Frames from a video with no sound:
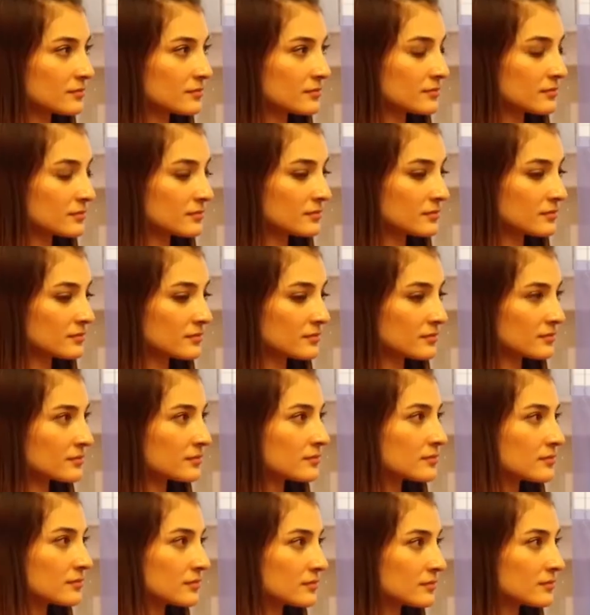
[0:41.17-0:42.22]

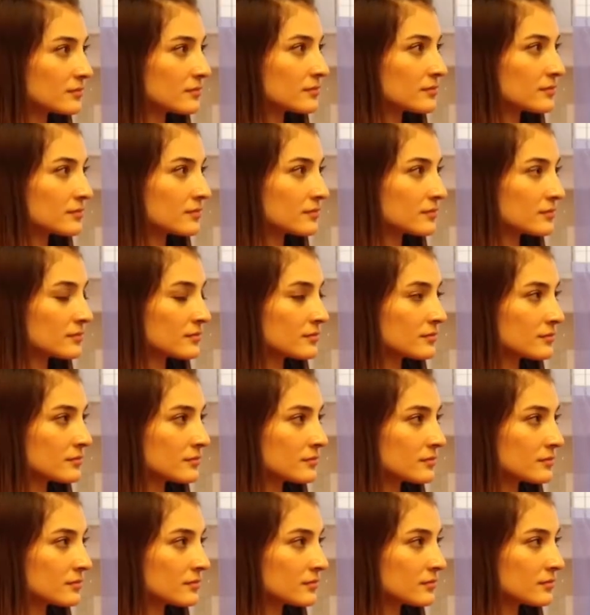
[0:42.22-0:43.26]

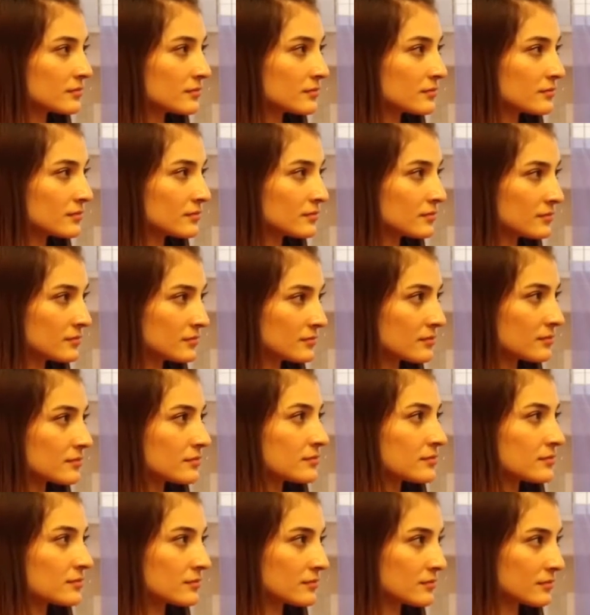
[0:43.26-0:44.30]

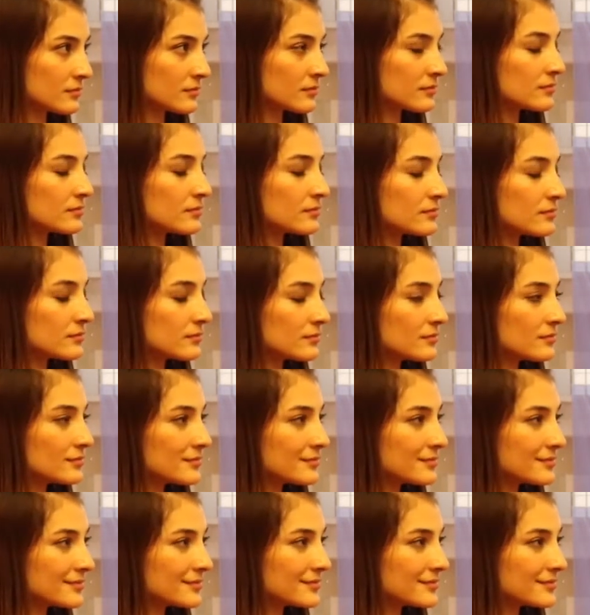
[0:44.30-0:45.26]
The person shown says nothing.